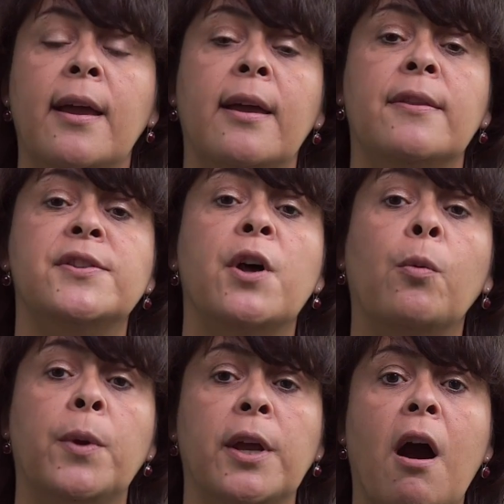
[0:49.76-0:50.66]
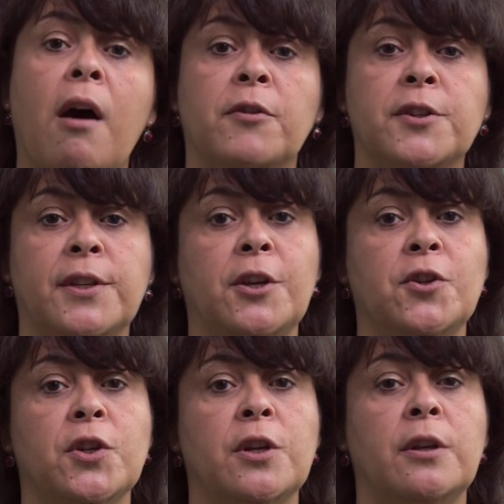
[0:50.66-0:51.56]
In this opening
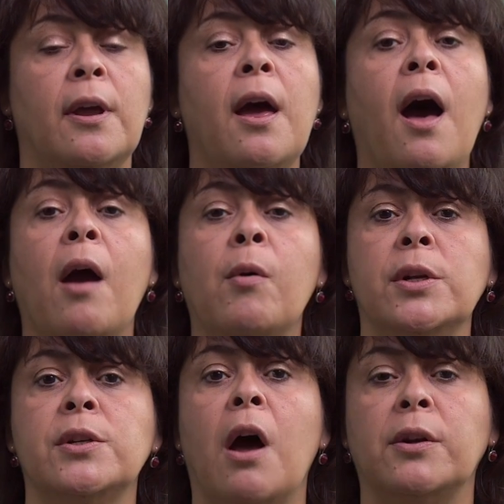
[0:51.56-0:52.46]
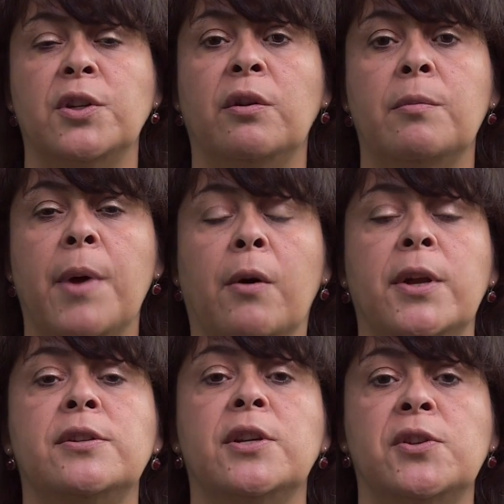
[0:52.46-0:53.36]
conversation, I want to talk to you about
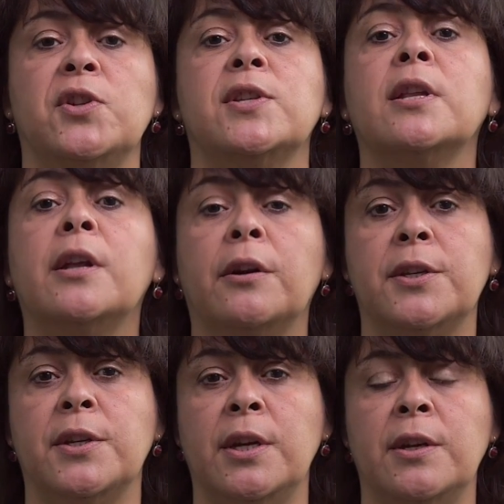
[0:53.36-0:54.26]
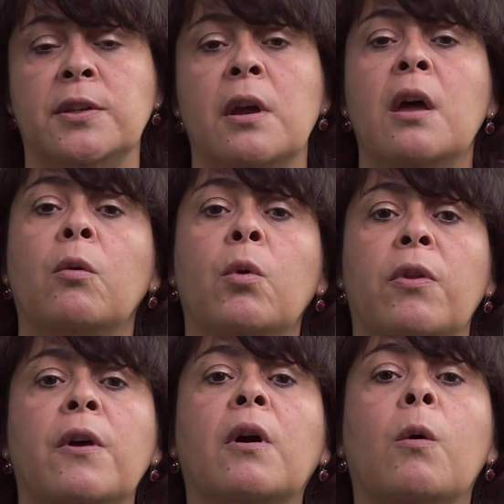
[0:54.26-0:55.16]
Indigenous literacies
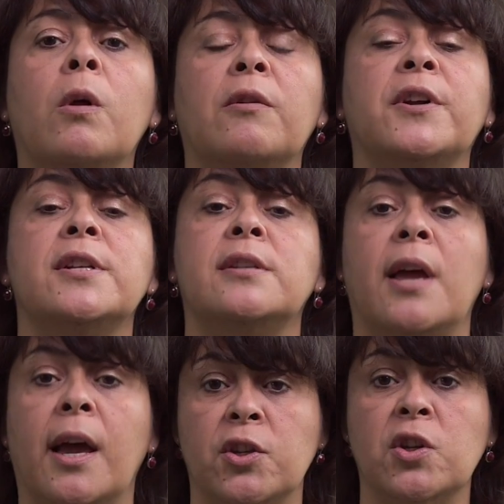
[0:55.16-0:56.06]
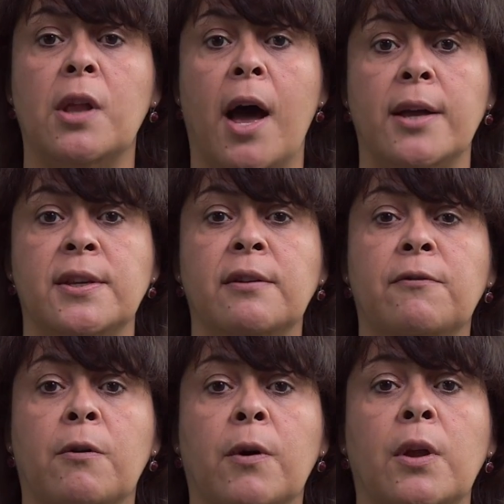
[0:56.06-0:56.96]
with the goal of contextualizing
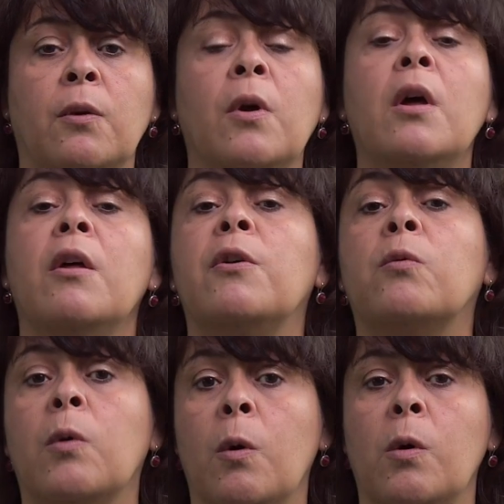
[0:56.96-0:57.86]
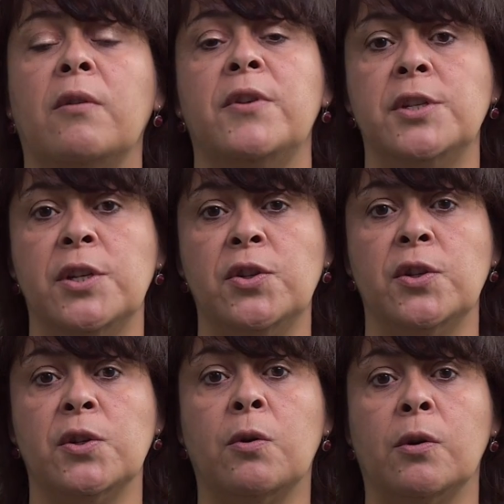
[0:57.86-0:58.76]
for you the role of
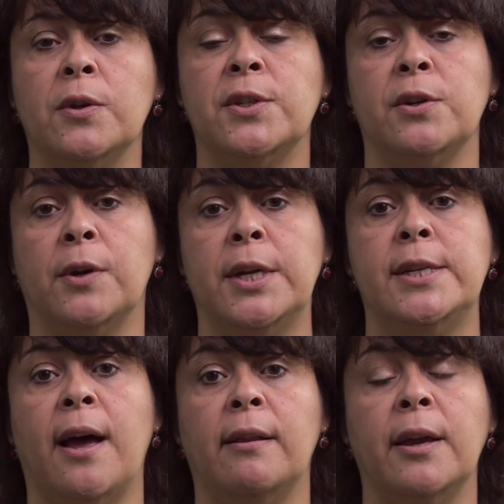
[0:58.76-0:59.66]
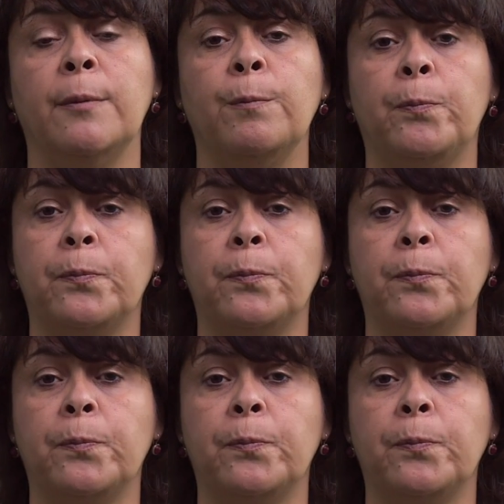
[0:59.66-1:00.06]
Indigenous oral storytelling.